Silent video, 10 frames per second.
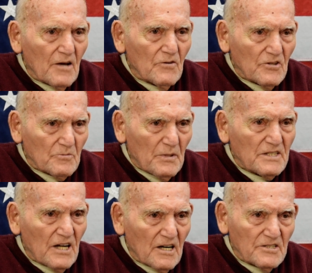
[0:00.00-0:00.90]
Now there was a
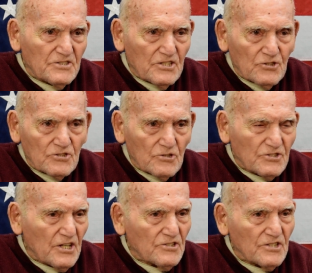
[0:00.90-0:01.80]
big car, and she took
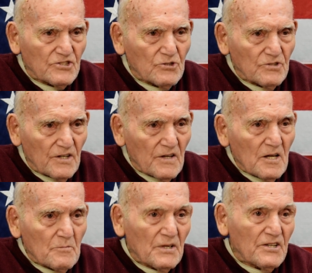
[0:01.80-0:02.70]
those kids to school
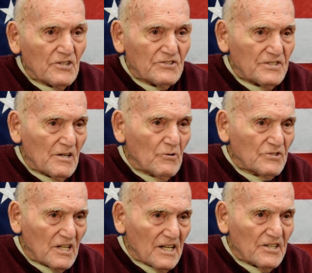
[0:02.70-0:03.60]
because it
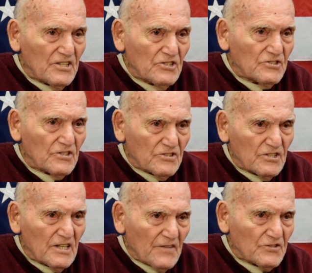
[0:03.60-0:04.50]
was a lot easier. You
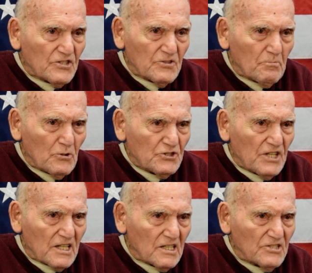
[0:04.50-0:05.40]
didn't have to push
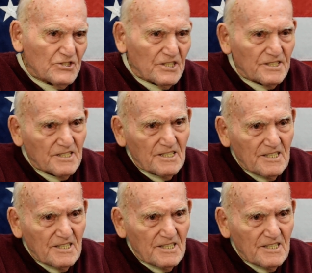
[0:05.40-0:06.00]
that clutch in.